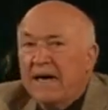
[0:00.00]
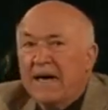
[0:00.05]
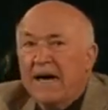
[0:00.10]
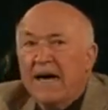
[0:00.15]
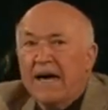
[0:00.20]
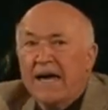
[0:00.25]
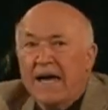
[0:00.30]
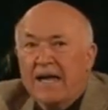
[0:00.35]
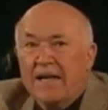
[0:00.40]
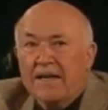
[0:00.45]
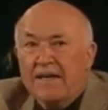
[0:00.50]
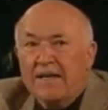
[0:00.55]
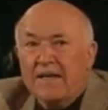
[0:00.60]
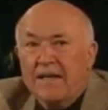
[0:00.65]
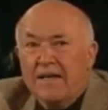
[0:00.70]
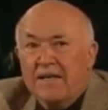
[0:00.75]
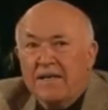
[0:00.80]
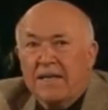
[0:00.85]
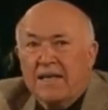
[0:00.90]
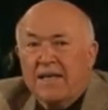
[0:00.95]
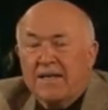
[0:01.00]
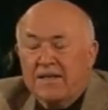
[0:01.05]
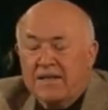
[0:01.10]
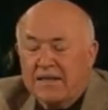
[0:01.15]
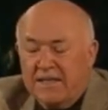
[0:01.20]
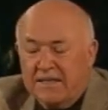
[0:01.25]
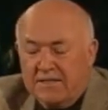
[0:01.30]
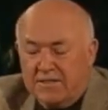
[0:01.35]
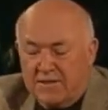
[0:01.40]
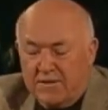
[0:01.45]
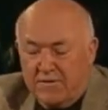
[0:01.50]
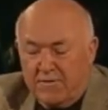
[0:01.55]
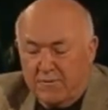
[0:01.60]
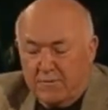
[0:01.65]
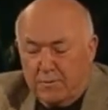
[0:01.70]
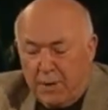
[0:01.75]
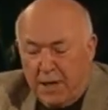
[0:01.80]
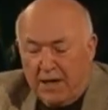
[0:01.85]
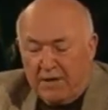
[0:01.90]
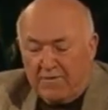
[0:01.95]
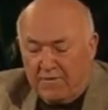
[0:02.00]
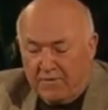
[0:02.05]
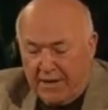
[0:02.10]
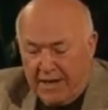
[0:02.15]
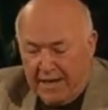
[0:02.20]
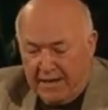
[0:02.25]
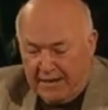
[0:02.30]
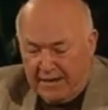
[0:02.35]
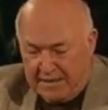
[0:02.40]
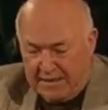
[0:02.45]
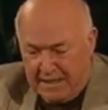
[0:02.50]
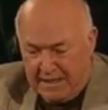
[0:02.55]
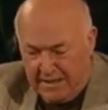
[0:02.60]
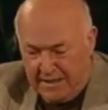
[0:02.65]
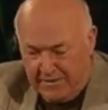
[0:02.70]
and in these bonfires.